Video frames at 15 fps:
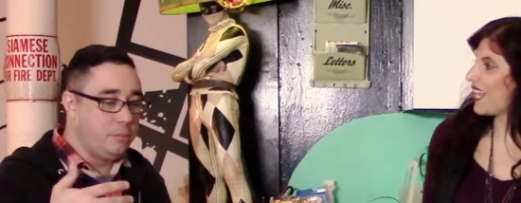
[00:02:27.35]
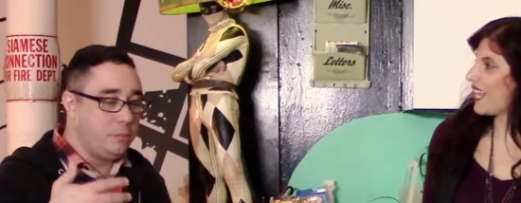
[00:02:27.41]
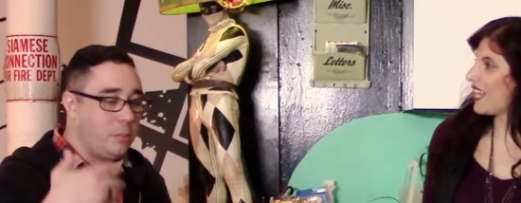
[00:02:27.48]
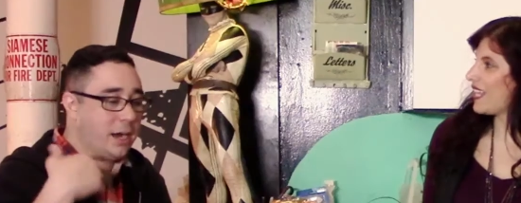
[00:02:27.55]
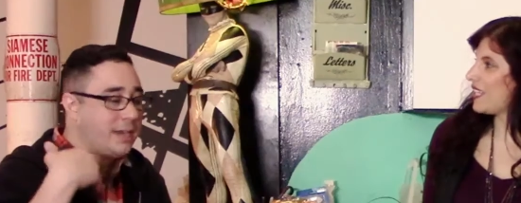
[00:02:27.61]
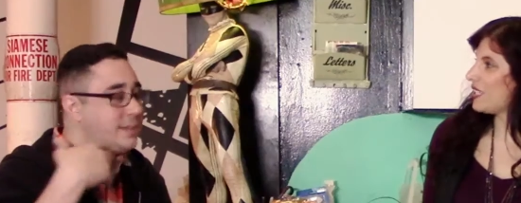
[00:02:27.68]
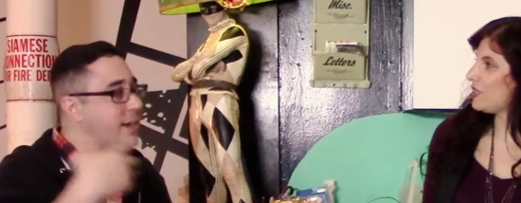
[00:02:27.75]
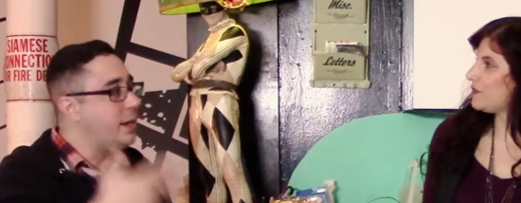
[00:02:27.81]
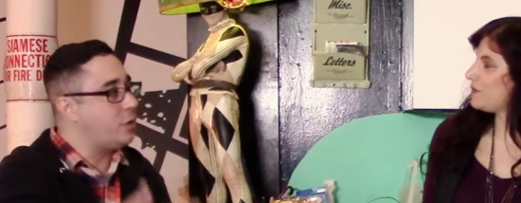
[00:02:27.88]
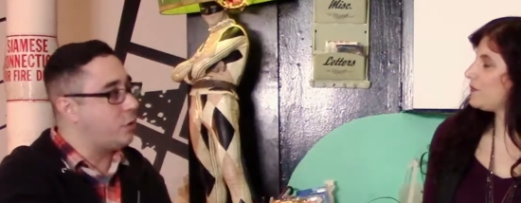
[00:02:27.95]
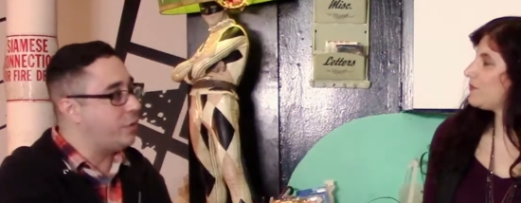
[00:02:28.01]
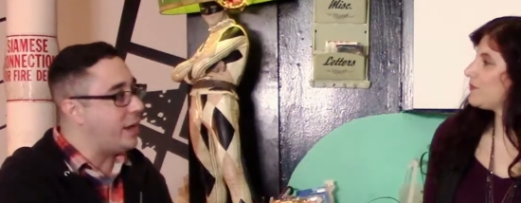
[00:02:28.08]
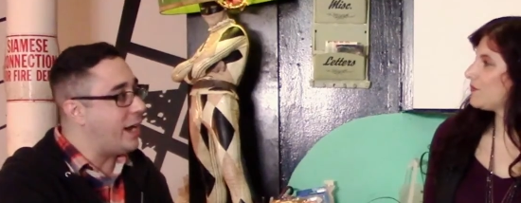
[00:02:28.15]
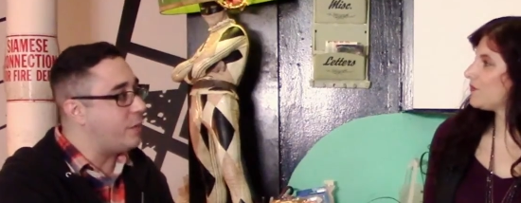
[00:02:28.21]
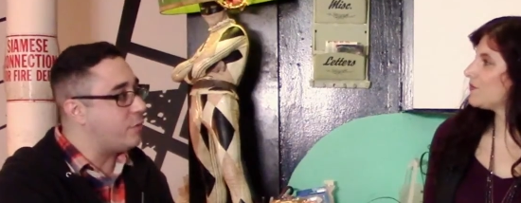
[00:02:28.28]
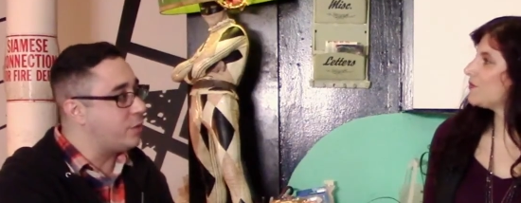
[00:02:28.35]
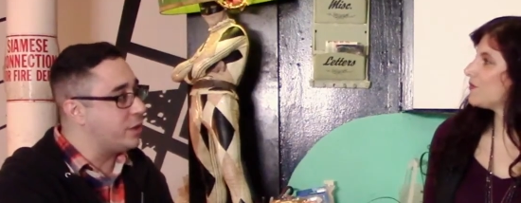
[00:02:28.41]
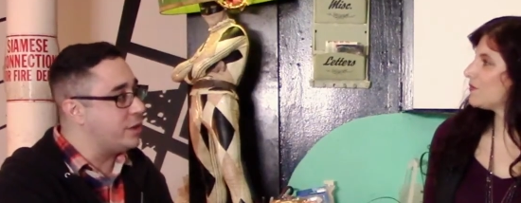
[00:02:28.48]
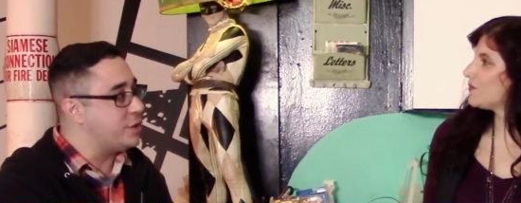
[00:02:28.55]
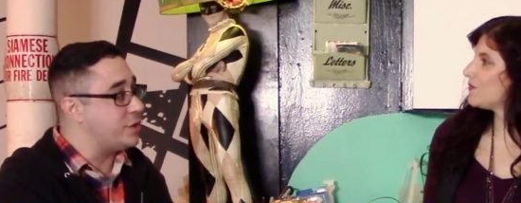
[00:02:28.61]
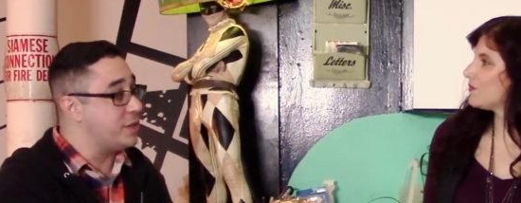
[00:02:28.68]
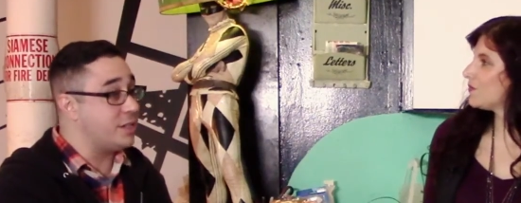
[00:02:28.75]
Speaker 1: My take on that
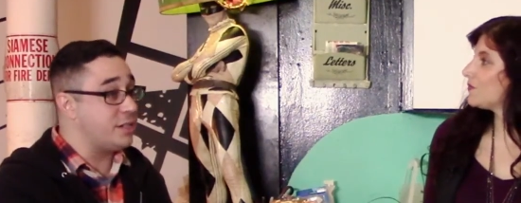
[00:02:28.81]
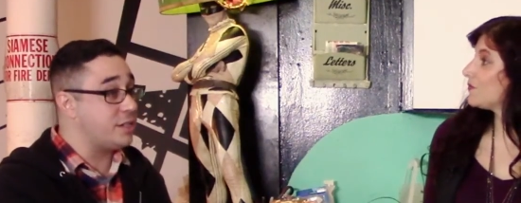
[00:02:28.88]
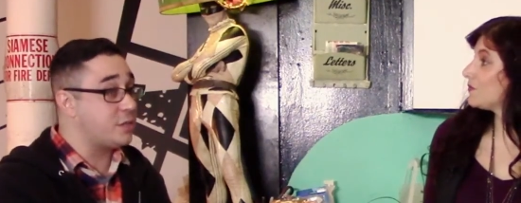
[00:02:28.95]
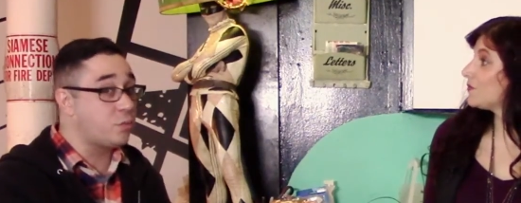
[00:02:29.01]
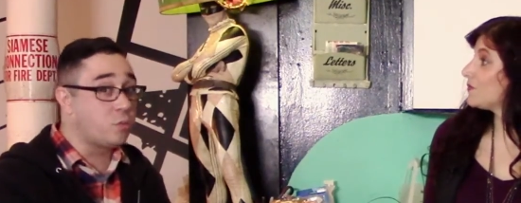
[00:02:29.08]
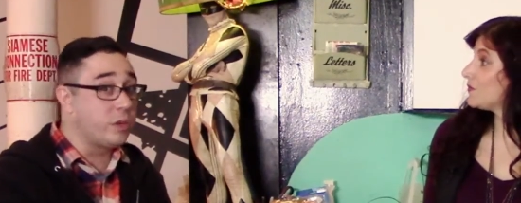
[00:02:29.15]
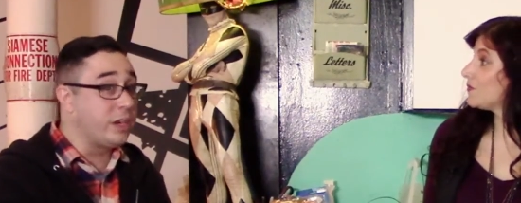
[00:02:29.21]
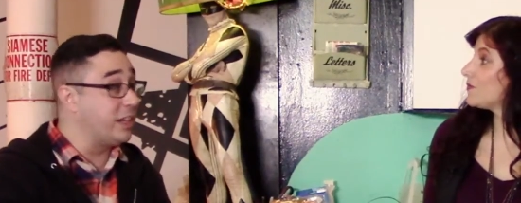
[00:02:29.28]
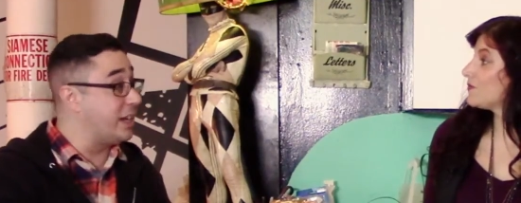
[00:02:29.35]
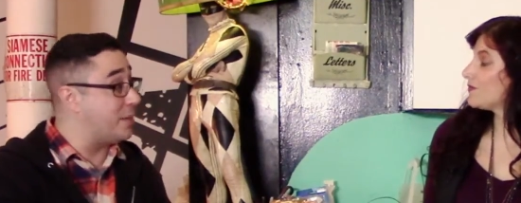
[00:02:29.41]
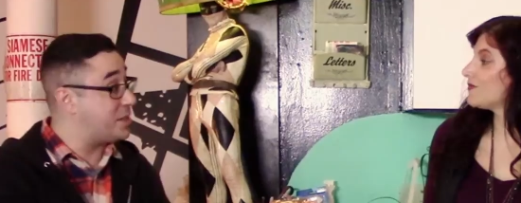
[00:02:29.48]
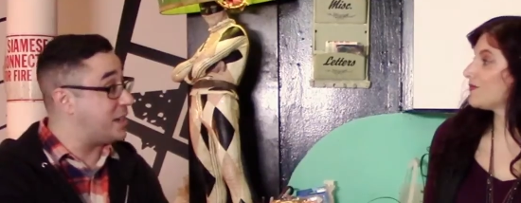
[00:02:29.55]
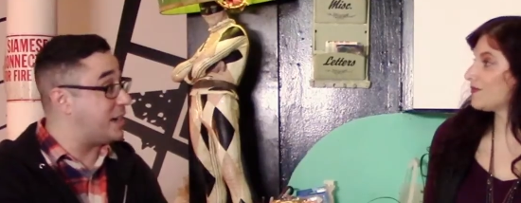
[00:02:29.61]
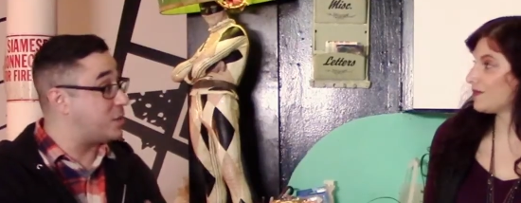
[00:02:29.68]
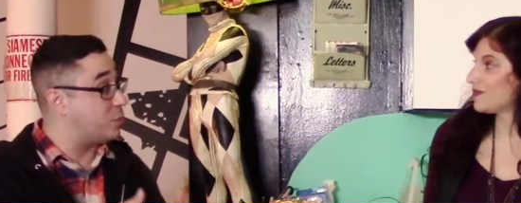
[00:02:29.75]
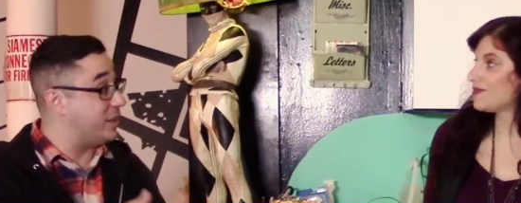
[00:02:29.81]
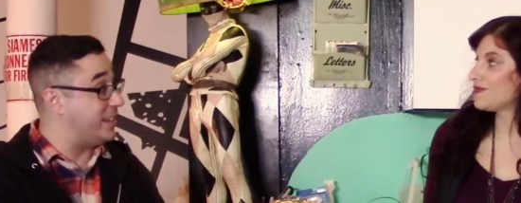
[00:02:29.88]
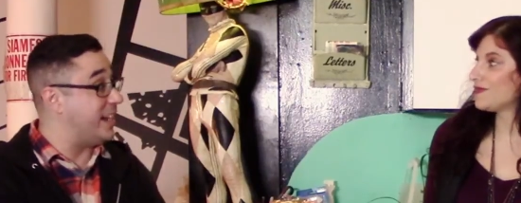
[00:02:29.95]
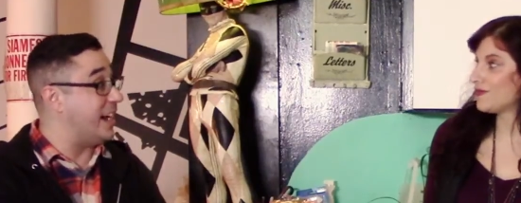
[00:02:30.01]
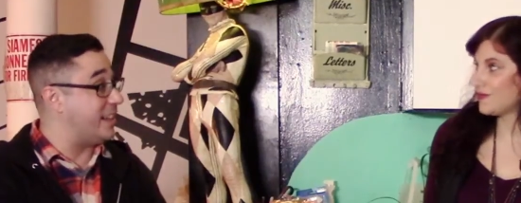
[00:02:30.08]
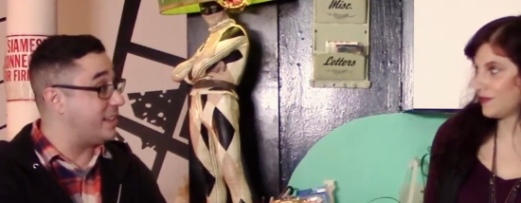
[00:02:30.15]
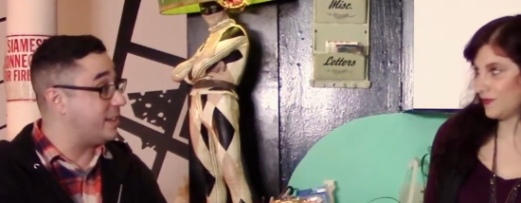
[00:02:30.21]
religion is that it's really obsessed with
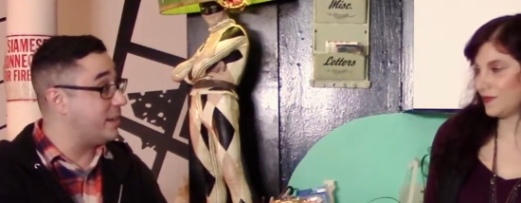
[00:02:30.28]
death.